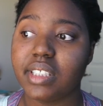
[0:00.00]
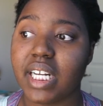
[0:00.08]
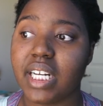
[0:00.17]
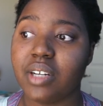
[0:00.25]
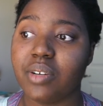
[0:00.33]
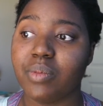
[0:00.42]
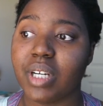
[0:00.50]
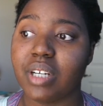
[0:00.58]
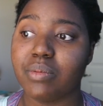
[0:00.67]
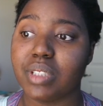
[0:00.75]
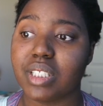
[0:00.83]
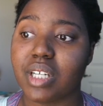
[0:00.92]
I didn't know where
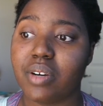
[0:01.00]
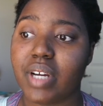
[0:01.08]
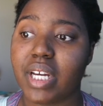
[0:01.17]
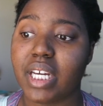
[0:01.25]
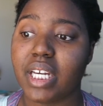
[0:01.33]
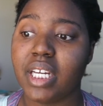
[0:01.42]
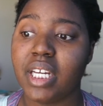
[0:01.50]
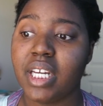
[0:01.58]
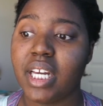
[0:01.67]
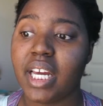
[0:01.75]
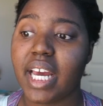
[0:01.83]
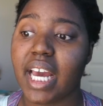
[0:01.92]
it was going.
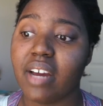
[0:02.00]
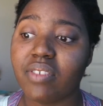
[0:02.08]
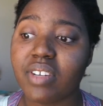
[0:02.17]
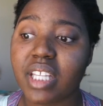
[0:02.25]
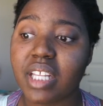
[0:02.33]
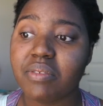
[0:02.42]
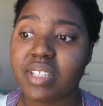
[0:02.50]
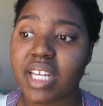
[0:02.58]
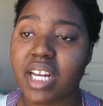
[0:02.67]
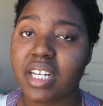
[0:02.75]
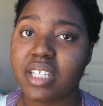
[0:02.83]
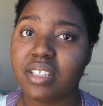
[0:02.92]
Everything was
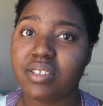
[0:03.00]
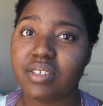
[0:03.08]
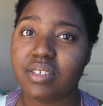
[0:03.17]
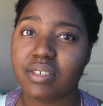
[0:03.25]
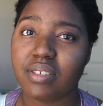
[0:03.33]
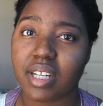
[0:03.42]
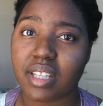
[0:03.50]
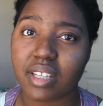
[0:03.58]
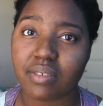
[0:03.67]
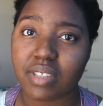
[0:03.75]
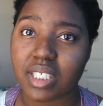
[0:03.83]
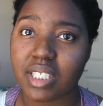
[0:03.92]
out of control,
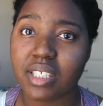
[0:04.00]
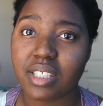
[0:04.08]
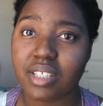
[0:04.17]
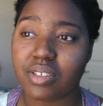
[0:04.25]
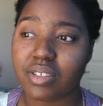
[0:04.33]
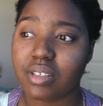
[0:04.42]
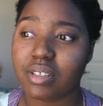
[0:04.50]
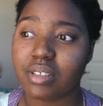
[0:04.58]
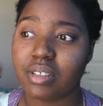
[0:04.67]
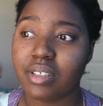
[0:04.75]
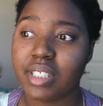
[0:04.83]
nothing was in control.